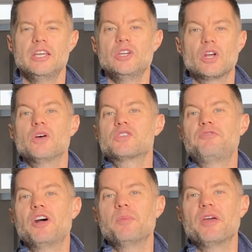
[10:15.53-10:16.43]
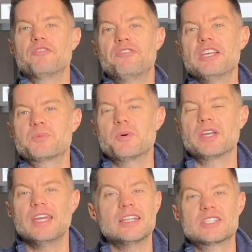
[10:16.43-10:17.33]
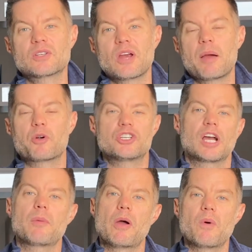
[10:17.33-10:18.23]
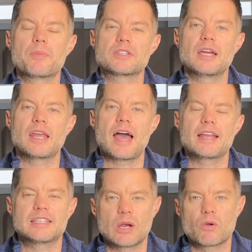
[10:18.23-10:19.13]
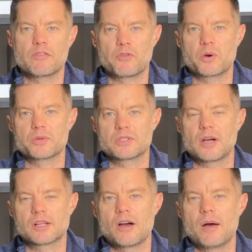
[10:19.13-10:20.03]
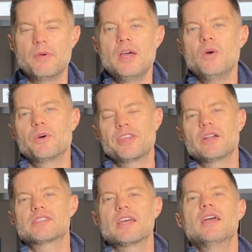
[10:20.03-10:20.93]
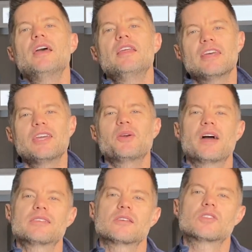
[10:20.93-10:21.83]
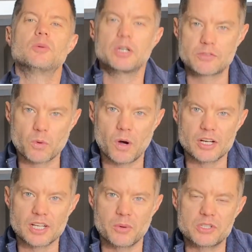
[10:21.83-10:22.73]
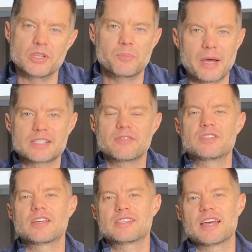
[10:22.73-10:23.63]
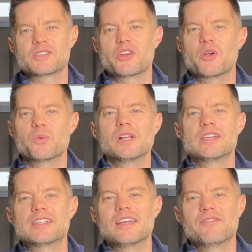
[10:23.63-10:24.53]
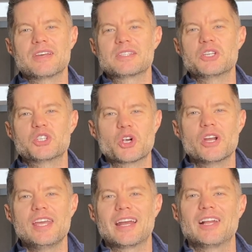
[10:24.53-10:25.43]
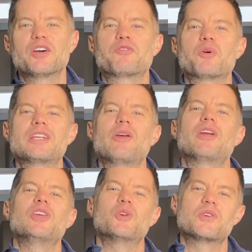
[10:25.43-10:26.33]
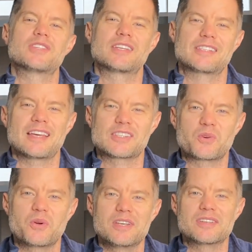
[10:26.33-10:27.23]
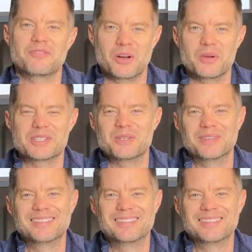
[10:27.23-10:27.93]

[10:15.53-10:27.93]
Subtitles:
You can also follow me on Facebook, Instagram, or check out my website at darrenvoros.com. With that, I'll say thank you guys so much for watching. I wish you the best of success on your real estate investing journey, and I look forward to hearing your success stories very soon.